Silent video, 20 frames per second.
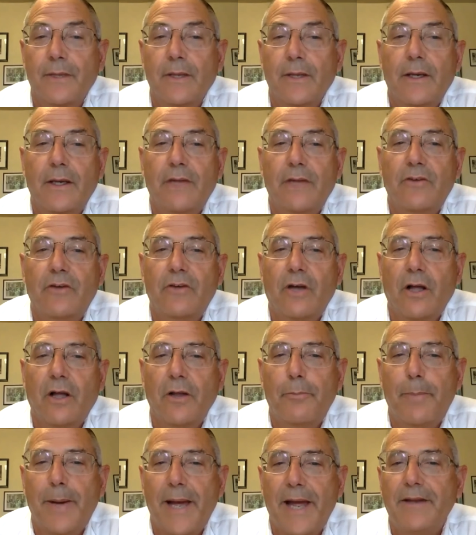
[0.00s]
It's
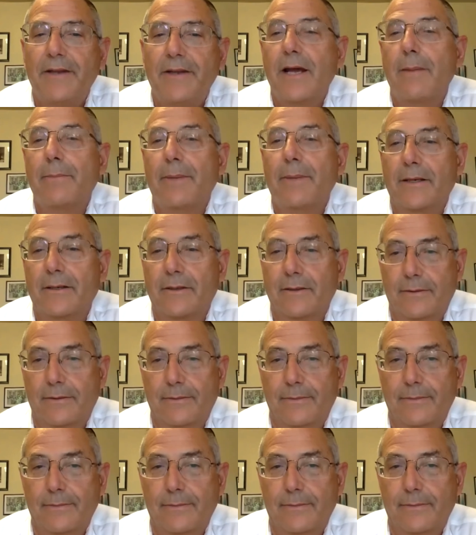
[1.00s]
called Pandemic,
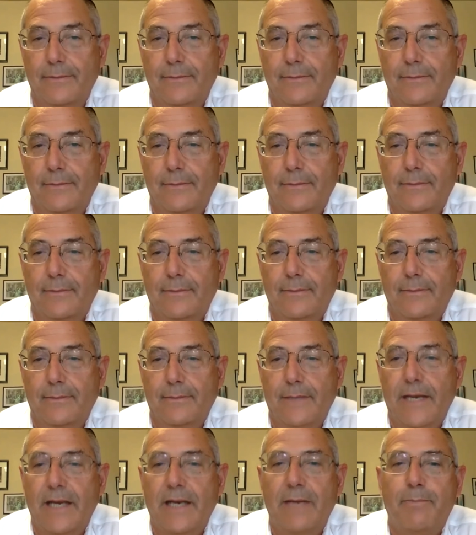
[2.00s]

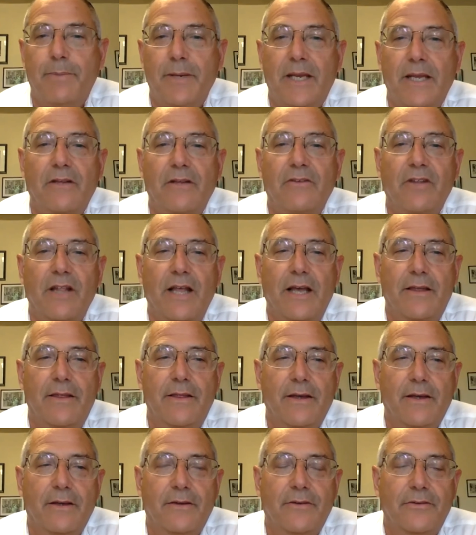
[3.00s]
and it begins like
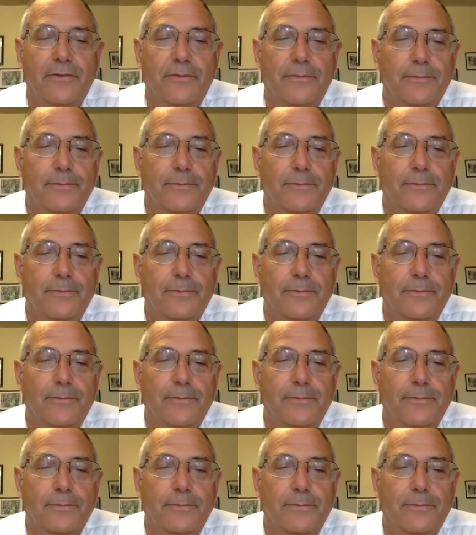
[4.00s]
this.